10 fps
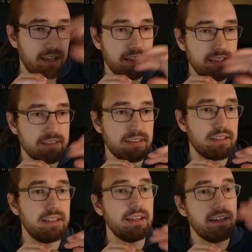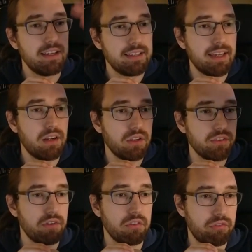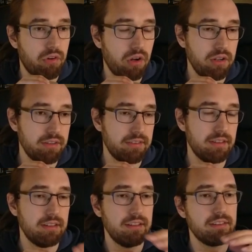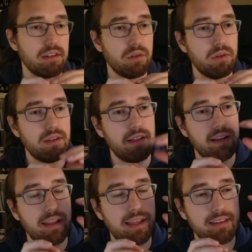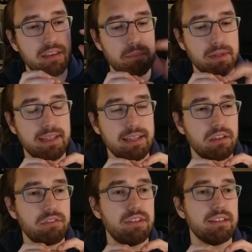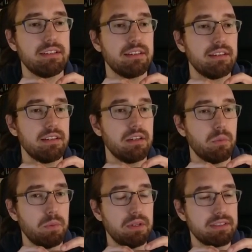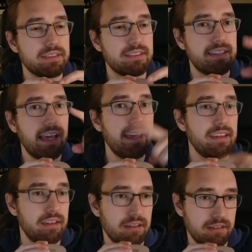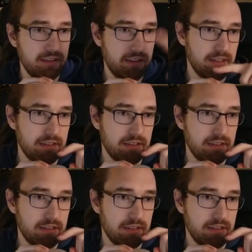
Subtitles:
instantly. It can also not fall instantly. So like the magnetic field will stay here.